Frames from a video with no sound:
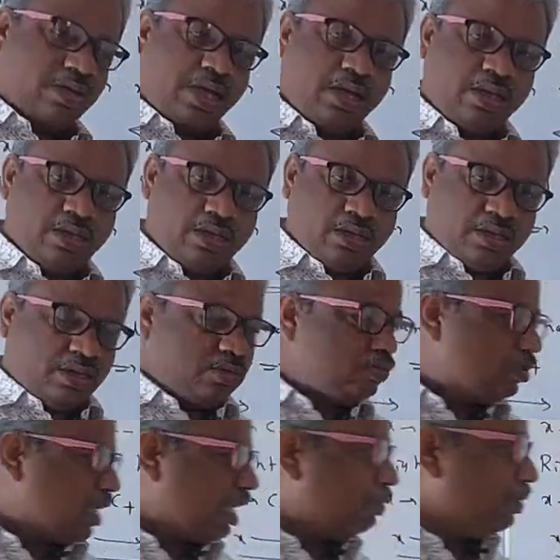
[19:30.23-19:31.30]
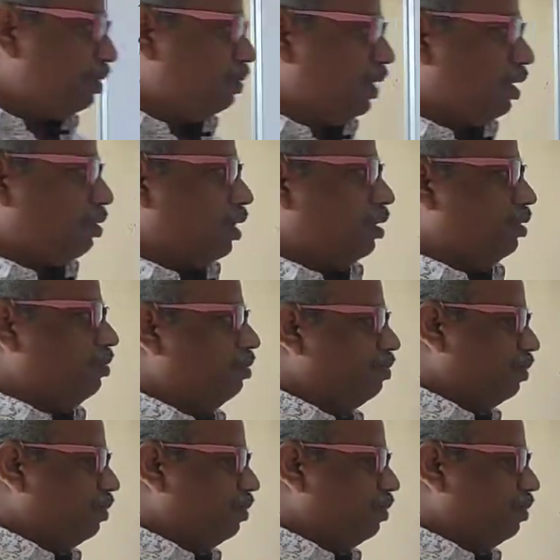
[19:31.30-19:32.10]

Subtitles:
Okay. So that will be your